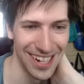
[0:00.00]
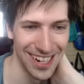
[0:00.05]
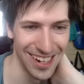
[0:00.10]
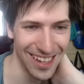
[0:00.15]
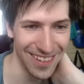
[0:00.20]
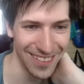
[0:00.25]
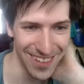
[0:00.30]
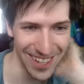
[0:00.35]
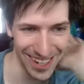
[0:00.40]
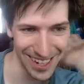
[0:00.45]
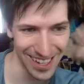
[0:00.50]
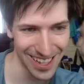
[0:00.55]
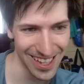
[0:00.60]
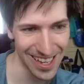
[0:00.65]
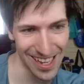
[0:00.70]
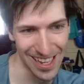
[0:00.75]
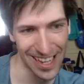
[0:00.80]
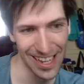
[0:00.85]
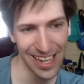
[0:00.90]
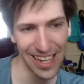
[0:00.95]
kidding.
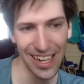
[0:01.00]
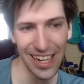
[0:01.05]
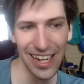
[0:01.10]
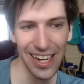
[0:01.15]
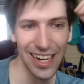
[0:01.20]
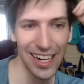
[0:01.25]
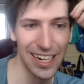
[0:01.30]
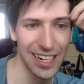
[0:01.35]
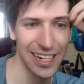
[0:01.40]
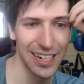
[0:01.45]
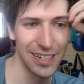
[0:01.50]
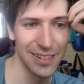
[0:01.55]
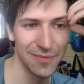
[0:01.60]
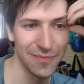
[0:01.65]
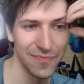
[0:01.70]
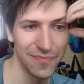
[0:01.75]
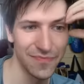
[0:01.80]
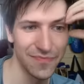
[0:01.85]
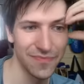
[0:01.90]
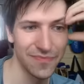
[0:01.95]

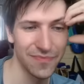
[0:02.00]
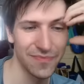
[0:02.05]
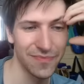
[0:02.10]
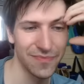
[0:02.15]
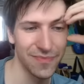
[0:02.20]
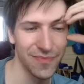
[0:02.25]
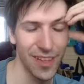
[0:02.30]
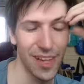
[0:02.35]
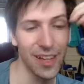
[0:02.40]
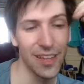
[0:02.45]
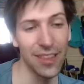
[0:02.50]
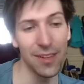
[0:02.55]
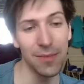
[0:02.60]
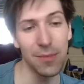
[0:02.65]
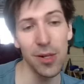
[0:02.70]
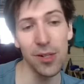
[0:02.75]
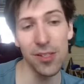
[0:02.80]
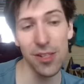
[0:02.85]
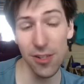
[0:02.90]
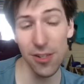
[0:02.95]
The
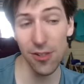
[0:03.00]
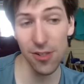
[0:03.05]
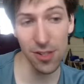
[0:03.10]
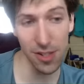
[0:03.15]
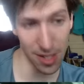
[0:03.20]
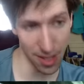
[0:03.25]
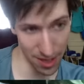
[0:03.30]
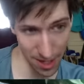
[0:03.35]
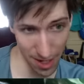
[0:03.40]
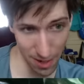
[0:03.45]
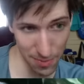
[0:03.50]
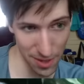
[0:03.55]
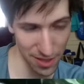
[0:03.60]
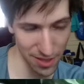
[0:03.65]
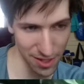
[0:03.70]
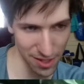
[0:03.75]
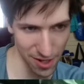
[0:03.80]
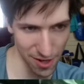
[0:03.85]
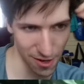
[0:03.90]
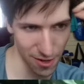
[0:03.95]
most interesting thing about this
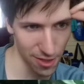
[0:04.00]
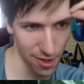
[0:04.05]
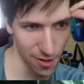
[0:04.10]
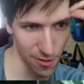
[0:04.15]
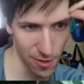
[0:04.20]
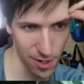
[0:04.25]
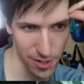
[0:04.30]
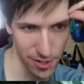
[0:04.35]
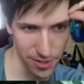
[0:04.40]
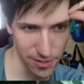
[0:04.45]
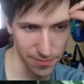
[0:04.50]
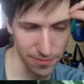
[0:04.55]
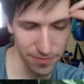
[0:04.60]
card, though, was